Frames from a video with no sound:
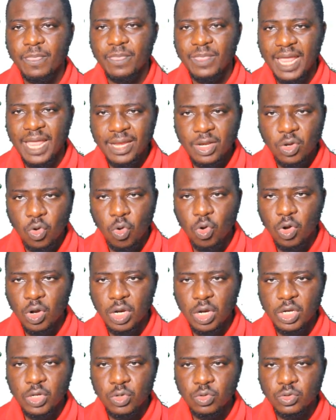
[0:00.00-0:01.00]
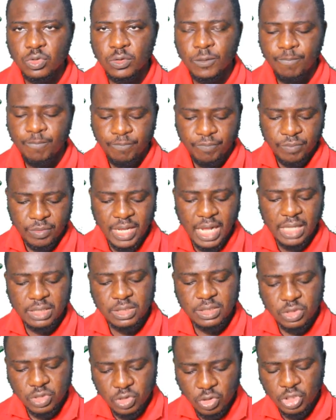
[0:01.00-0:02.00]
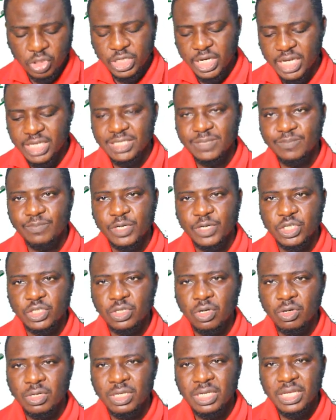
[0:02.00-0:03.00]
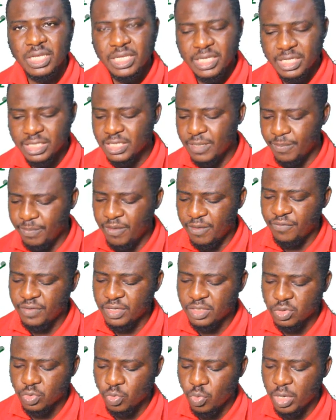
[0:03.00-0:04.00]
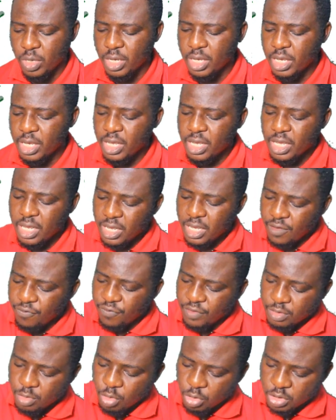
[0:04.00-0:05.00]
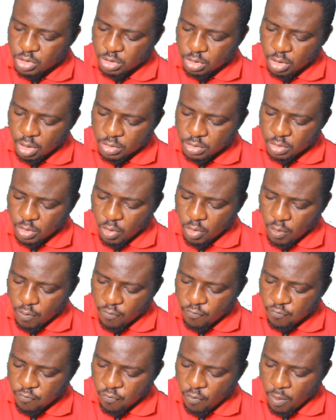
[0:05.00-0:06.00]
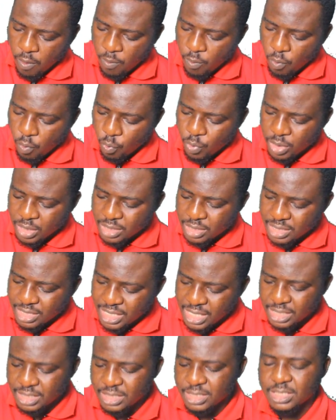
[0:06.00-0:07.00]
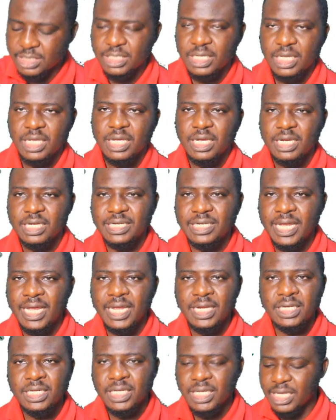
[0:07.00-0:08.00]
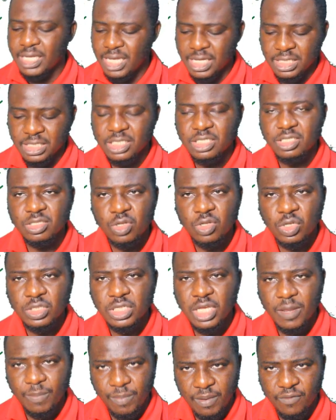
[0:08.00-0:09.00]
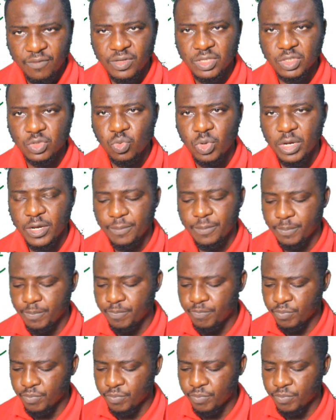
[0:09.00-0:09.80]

then conclude that such expression is a perfect square. If it does not conform with this, then it is not a perfect square.